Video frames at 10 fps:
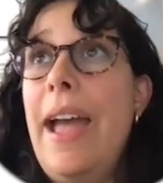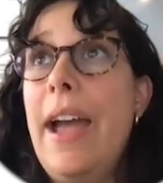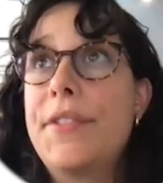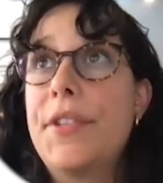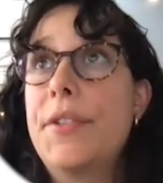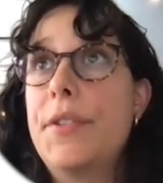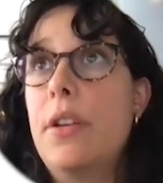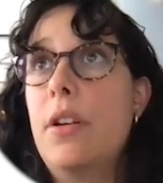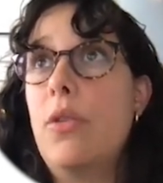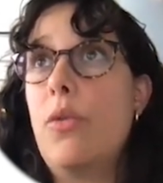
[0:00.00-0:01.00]
access
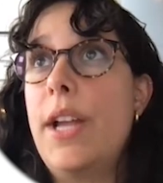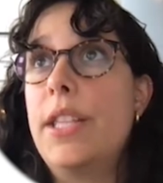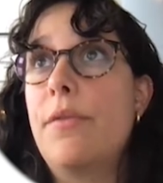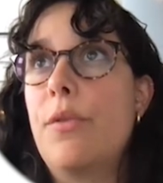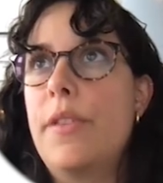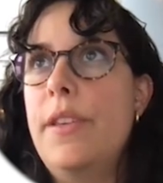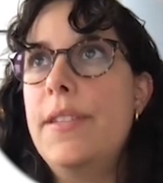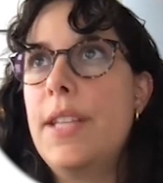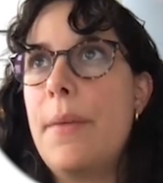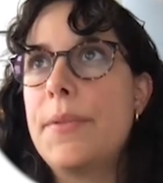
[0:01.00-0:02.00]
rights for
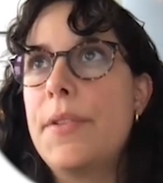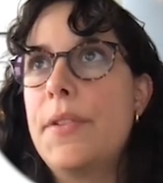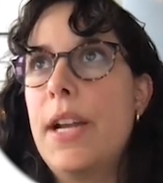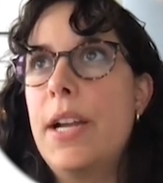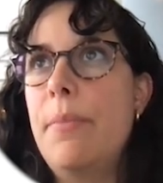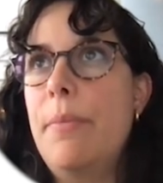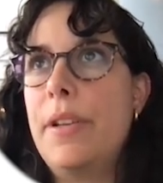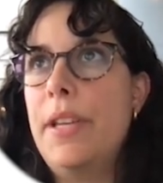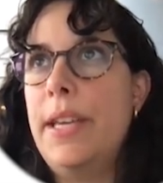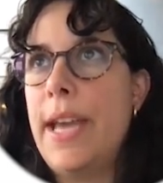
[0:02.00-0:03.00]
this absent type, but
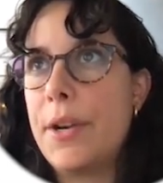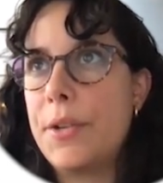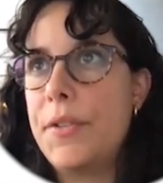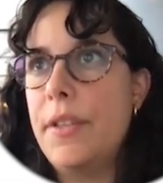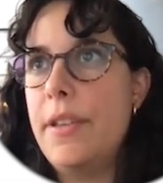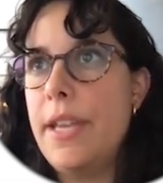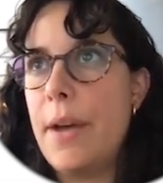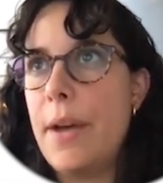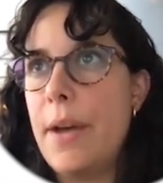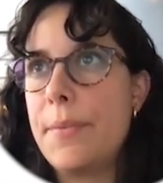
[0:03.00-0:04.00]
he cannot see the
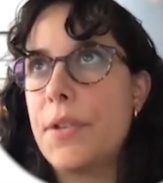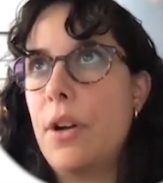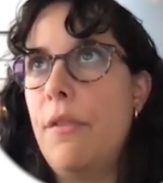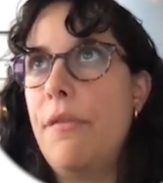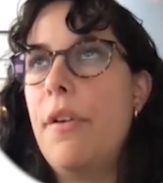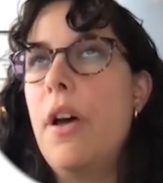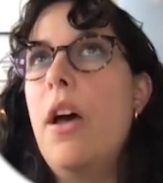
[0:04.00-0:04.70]
absence of